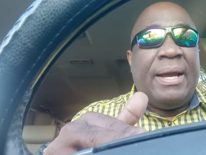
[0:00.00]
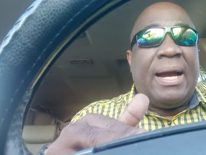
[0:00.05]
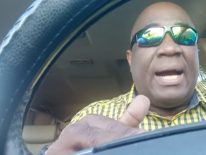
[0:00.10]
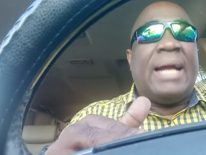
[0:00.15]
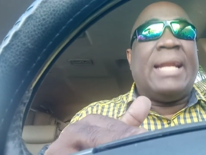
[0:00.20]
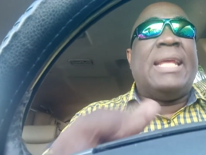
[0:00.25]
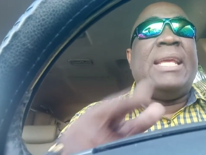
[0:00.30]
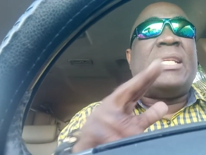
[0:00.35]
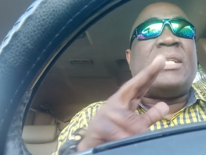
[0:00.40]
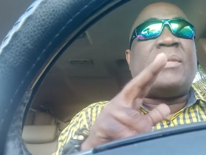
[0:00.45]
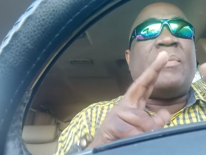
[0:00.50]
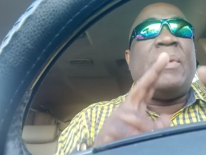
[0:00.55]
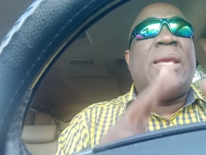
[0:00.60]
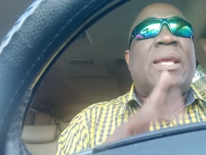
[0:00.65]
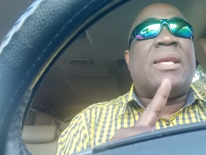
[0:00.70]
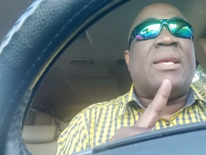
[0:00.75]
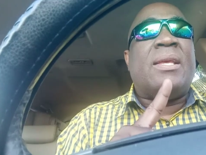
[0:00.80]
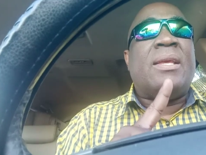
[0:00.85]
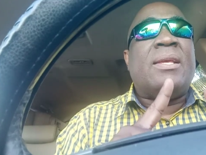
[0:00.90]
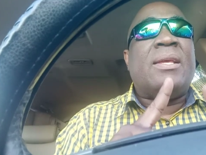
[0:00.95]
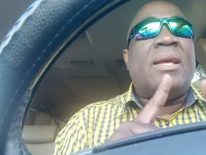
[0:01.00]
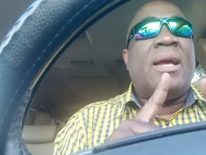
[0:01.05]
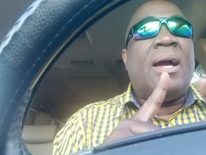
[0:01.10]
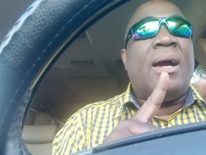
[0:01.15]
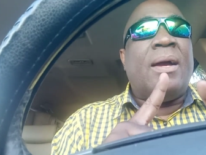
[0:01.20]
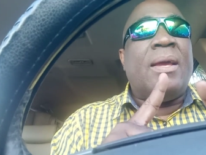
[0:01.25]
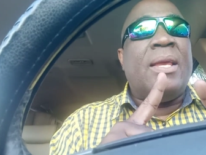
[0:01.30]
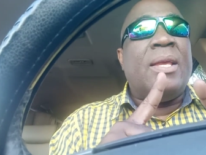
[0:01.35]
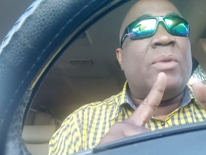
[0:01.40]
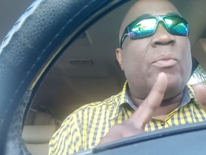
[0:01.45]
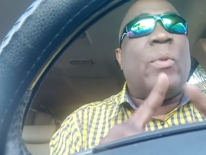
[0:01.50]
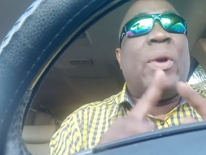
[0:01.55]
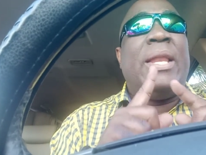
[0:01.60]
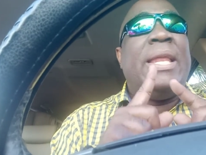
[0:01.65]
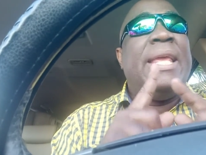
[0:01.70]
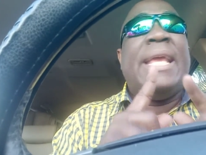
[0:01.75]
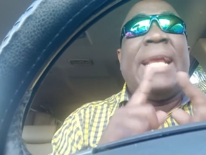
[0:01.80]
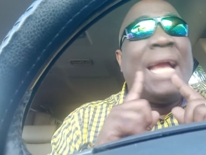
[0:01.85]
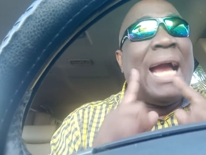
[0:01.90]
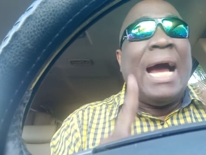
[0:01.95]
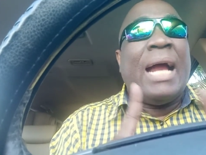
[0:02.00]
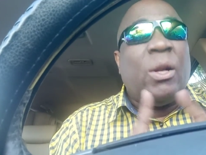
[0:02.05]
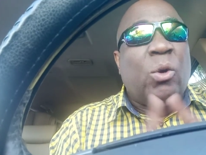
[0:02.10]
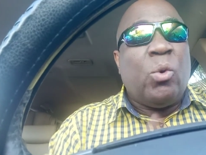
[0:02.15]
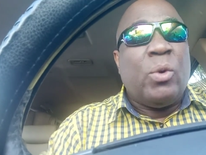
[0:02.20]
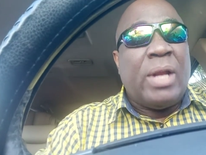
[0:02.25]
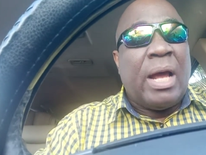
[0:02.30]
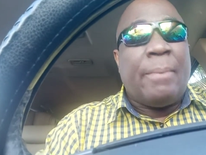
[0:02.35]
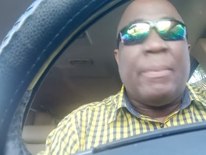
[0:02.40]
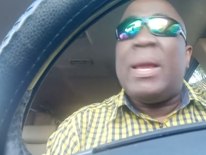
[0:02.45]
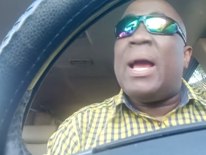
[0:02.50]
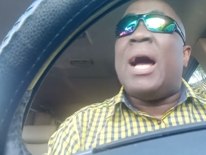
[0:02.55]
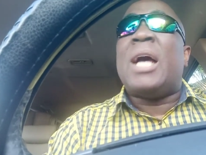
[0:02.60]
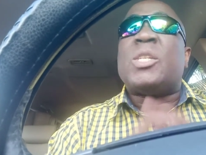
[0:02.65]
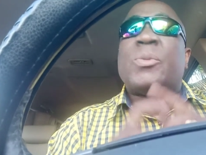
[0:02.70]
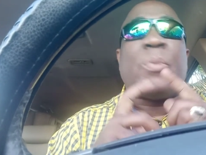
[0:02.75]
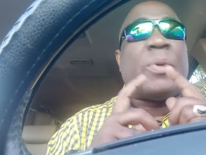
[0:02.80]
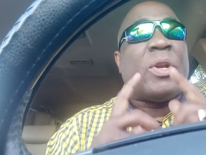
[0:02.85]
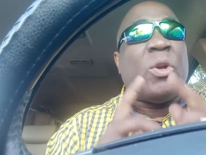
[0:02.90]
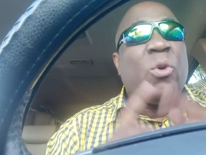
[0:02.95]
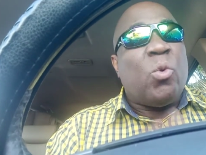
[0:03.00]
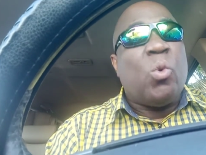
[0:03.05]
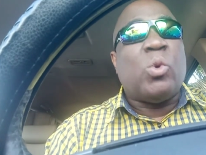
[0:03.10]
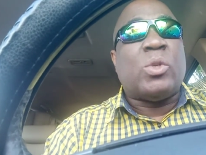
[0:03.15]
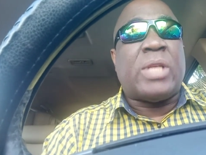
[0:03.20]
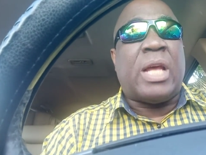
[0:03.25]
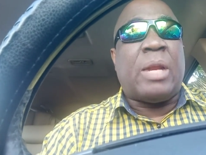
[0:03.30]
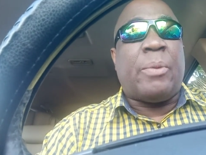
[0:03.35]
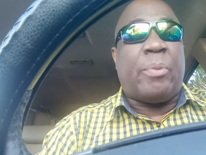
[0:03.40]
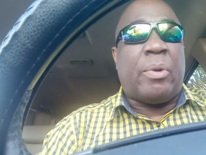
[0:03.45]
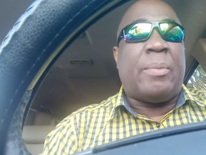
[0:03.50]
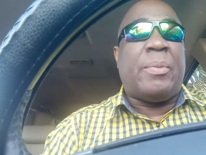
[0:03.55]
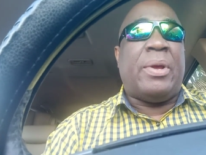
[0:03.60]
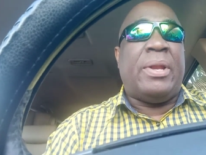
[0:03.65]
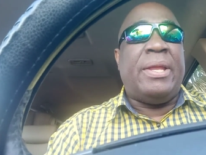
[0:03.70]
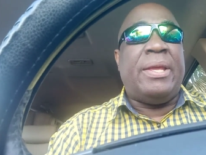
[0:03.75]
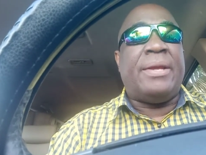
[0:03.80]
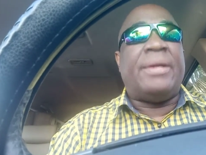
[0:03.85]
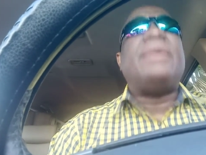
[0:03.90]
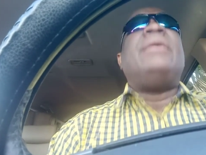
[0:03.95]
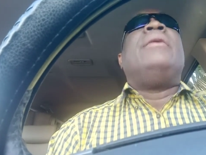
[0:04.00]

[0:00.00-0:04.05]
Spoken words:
And he can't do that as per the rules of the Premier League.